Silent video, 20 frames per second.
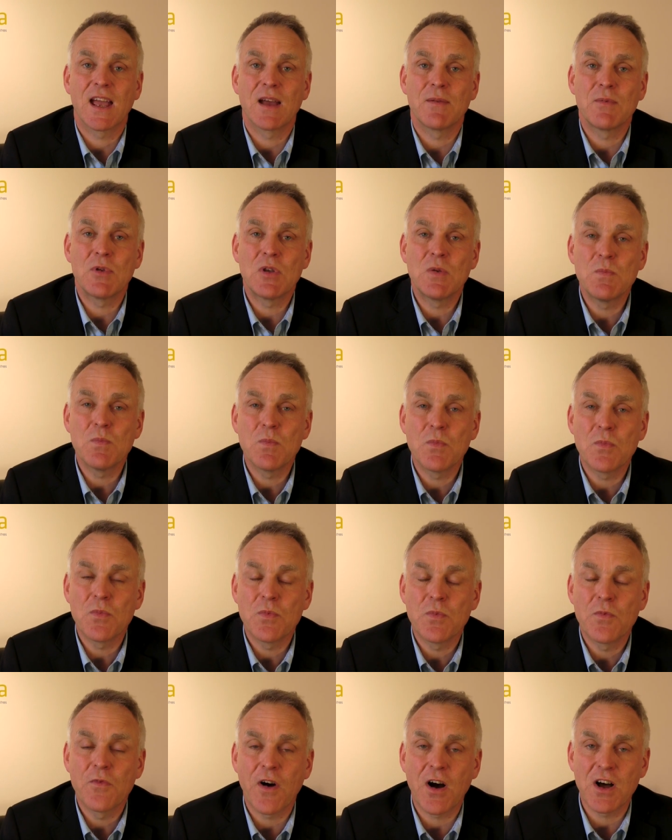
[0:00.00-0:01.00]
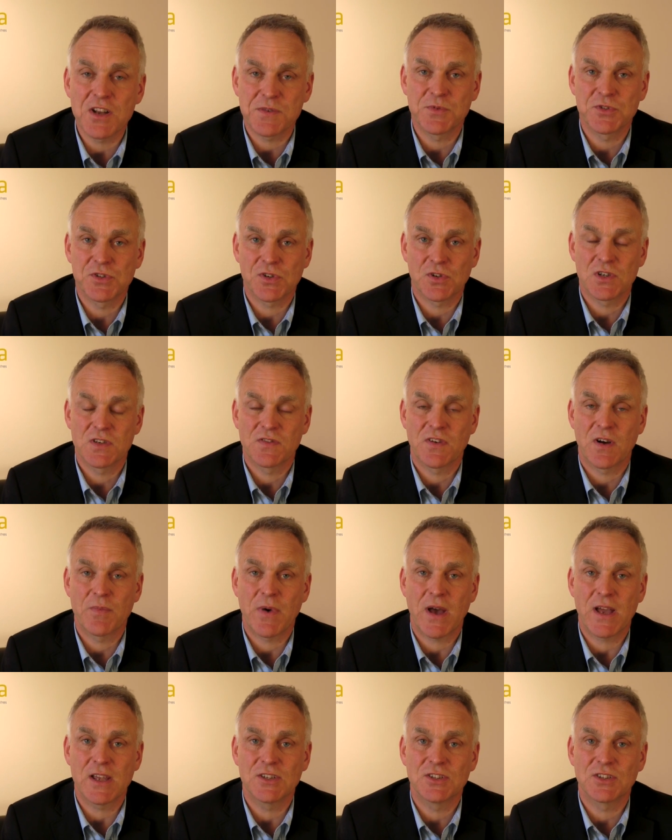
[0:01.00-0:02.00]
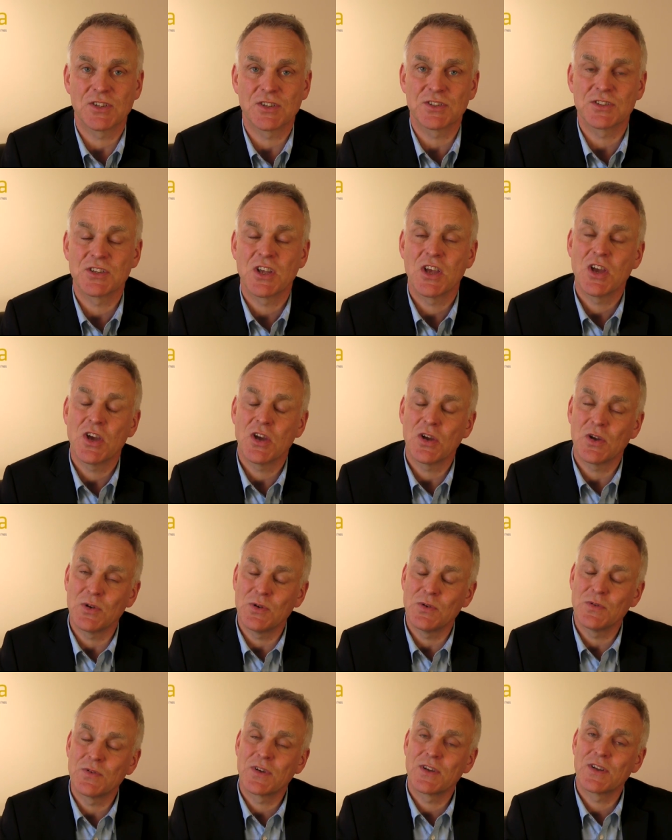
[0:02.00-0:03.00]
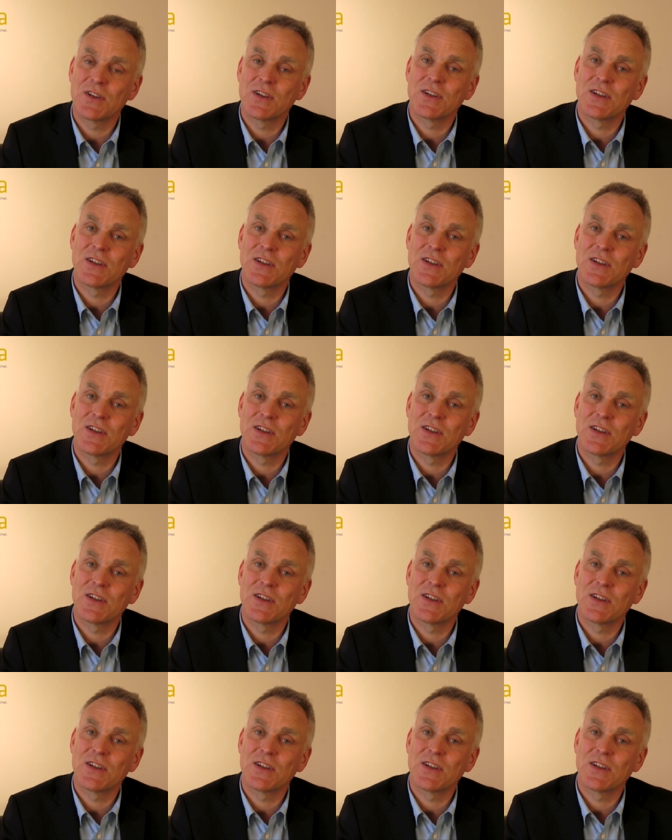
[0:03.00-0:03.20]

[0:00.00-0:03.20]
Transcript: I mean, vast majority of our patients who've